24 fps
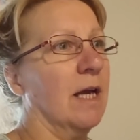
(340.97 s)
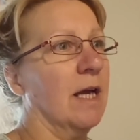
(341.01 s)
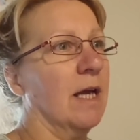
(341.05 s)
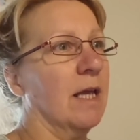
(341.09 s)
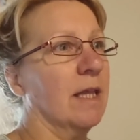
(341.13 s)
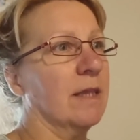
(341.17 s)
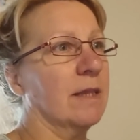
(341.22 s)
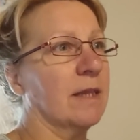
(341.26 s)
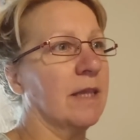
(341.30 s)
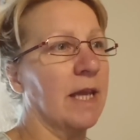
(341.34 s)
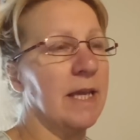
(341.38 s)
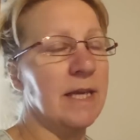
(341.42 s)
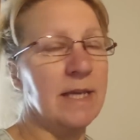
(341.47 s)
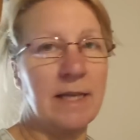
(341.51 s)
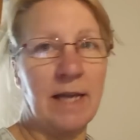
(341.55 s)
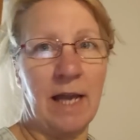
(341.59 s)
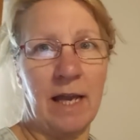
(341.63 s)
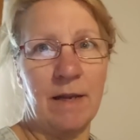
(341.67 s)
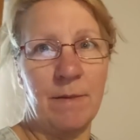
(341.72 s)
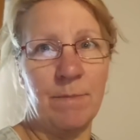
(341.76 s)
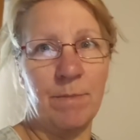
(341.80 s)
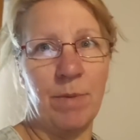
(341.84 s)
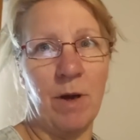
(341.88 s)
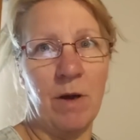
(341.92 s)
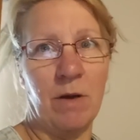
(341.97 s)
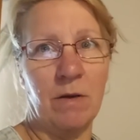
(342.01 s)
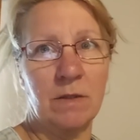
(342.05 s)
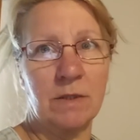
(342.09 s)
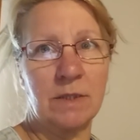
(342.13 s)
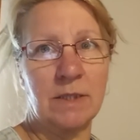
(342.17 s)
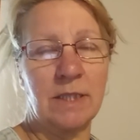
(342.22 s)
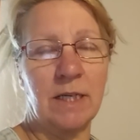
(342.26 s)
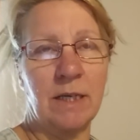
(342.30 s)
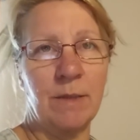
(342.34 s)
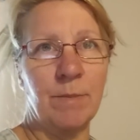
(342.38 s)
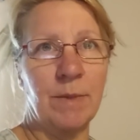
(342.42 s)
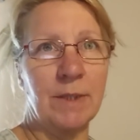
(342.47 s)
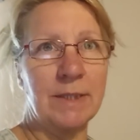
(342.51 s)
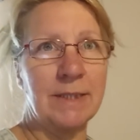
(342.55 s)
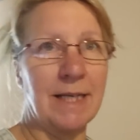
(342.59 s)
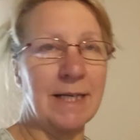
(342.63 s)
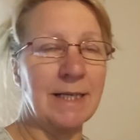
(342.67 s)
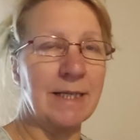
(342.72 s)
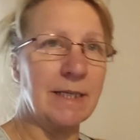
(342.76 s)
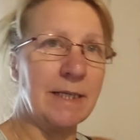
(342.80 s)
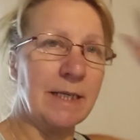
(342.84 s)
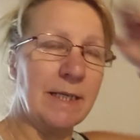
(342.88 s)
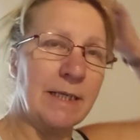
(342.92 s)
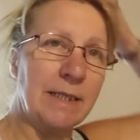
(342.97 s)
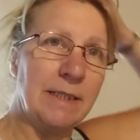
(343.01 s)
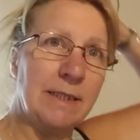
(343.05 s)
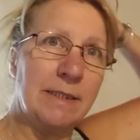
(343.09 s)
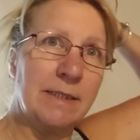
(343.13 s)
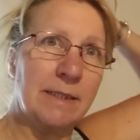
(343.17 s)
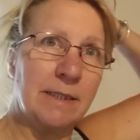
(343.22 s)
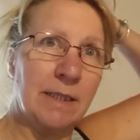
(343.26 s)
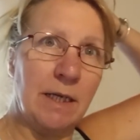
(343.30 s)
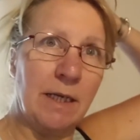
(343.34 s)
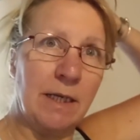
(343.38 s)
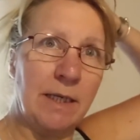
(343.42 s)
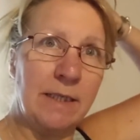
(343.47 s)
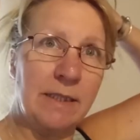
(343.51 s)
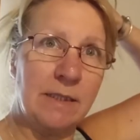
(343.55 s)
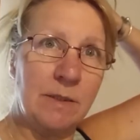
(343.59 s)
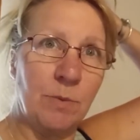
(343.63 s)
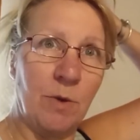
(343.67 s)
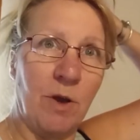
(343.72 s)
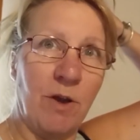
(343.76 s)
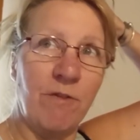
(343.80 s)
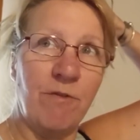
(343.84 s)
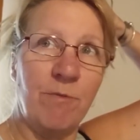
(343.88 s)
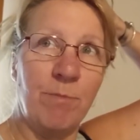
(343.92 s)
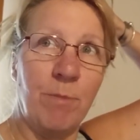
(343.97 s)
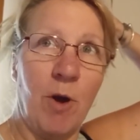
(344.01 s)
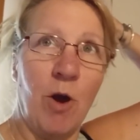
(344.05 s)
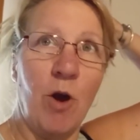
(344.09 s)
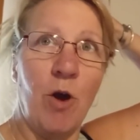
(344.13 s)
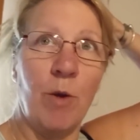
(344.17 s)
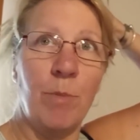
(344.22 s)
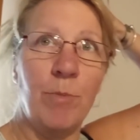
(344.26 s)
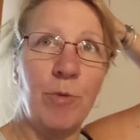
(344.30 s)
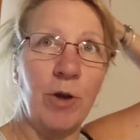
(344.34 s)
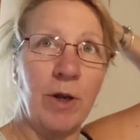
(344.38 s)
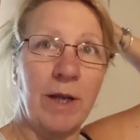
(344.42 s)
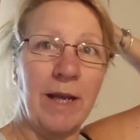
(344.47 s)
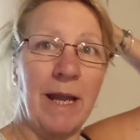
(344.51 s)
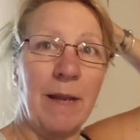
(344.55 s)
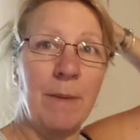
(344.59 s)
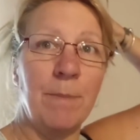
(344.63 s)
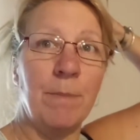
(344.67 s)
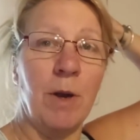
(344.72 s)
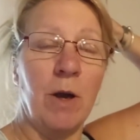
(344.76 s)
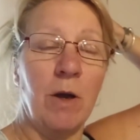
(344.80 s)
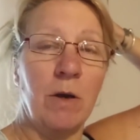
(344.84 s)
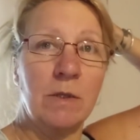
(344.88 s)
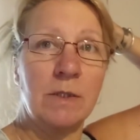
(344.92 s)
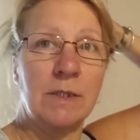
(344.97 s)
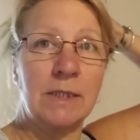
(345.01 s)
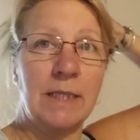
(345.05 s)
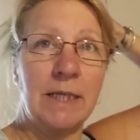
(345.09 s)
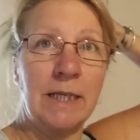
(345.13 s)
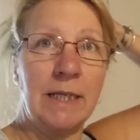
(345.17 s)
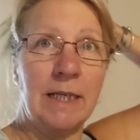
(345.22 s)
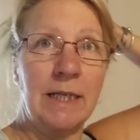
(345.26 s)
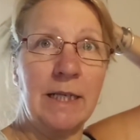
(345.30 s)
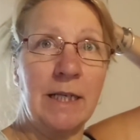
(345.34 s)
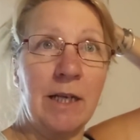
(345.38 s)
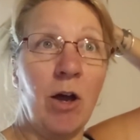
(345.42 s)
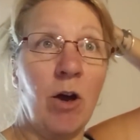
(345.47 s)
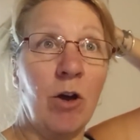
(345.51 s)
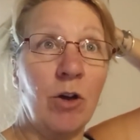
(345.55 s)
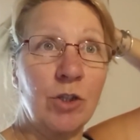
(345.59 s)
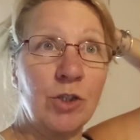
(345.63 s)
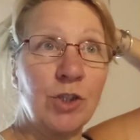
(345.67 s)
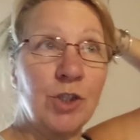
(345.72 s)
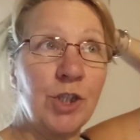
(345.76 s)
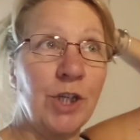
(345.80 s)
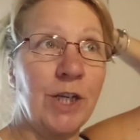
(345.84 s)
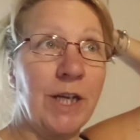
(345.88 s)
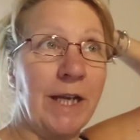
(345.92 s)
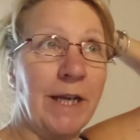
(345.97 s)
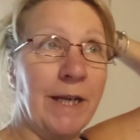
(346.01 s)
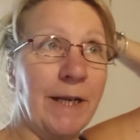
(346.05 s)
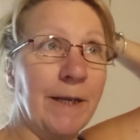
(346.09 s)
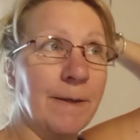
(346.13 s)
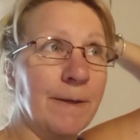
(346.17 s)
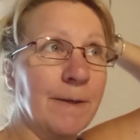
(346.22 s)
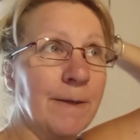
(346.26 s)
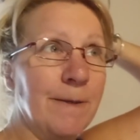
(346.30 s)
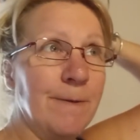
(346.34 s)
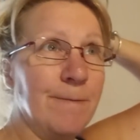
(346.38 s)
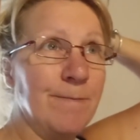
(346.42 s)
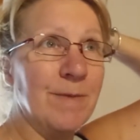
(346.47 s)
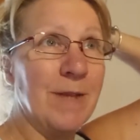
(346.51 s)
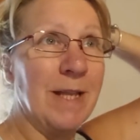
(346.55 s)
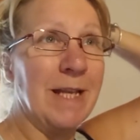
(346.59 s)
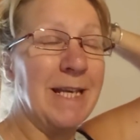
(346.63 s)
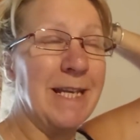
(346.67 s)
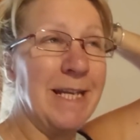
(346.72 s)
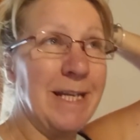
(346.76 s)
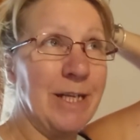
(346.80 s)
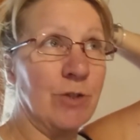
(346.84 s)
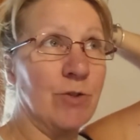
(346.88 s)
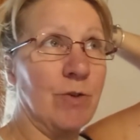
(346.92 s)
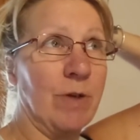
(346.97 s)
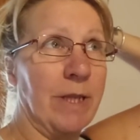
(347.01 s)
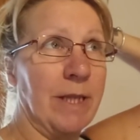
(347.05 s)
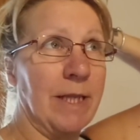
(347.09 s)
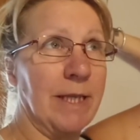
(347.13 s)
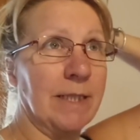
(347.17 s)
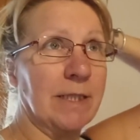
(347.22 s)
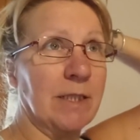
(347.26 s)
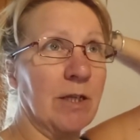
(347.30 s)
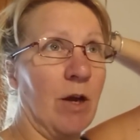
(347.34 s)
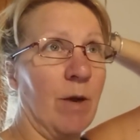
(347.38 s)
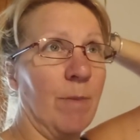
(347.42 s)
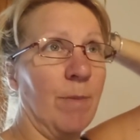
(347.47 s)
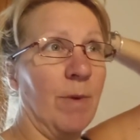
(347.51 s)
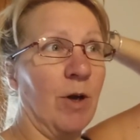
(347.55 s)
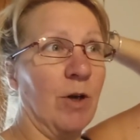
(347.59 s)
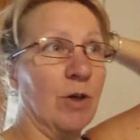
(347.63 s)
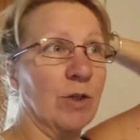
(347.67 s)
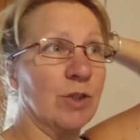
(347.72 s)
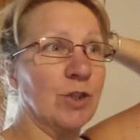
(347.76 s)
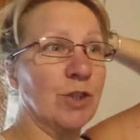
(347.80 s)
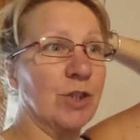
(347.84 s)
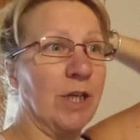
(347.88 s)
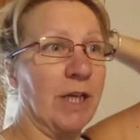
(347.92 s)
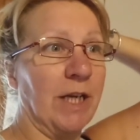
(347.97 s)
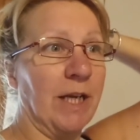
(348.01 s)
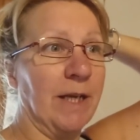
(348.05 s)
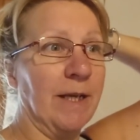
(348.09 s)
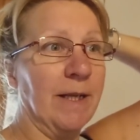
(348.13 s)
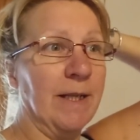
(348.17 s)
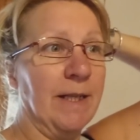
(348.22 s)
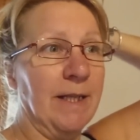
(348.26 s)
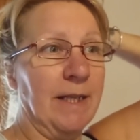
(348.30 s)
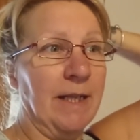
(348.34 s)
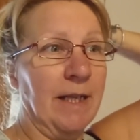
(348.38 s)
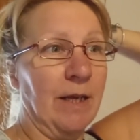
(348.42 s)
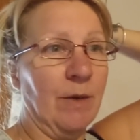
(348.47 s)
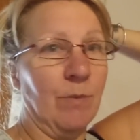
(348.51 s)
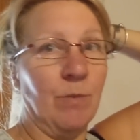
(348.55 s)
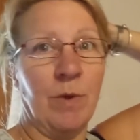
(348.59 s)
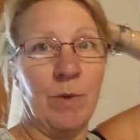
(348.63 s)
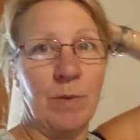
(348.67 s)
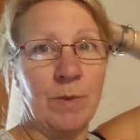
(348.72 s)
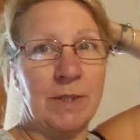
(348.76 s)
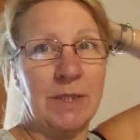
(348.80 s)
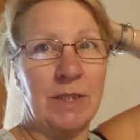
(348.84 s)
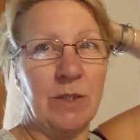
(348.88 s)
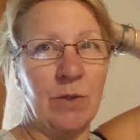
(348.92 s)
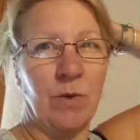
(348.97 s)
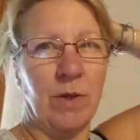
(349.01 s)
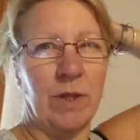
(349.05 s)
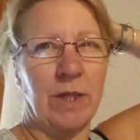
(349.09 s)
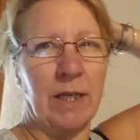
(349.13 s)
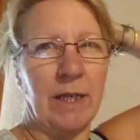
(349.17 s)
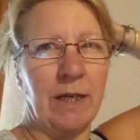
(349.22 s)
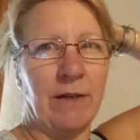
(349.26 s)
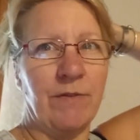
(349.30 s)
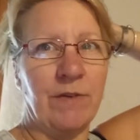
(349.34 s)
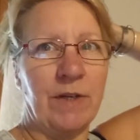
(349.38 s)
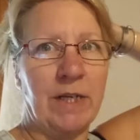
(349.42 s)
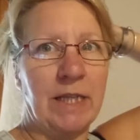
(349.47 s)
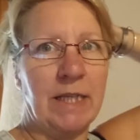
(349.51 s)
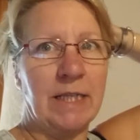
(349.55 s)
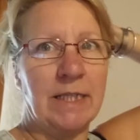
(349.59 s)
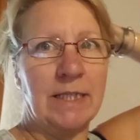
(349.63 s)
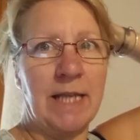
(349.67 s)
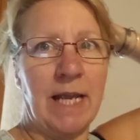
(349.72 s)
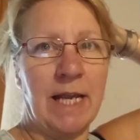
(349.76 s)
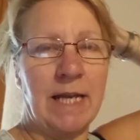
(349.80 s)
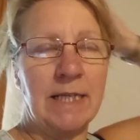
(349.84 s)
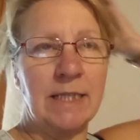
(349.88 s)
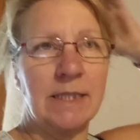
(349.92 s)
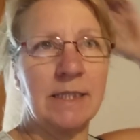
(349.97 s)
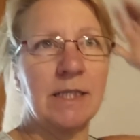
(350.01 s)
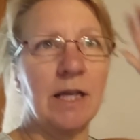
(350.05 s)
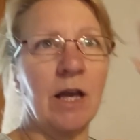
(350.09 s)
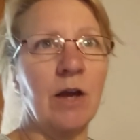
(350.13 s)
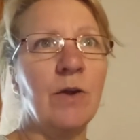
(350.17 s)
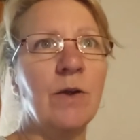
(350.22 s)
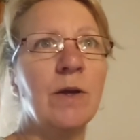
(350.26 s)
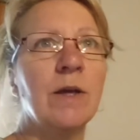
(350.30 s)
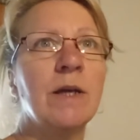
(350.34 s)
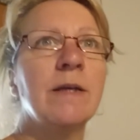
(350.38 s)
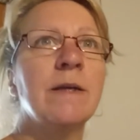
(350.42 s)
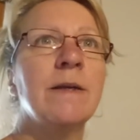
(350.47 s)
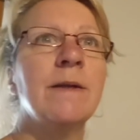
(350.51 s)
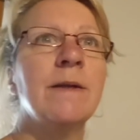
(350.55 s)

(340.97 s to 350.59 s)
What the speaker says: they came past him. My dad and his wife Barbara came past here last year, literally this time last year. We were still, I think, living in the tent. So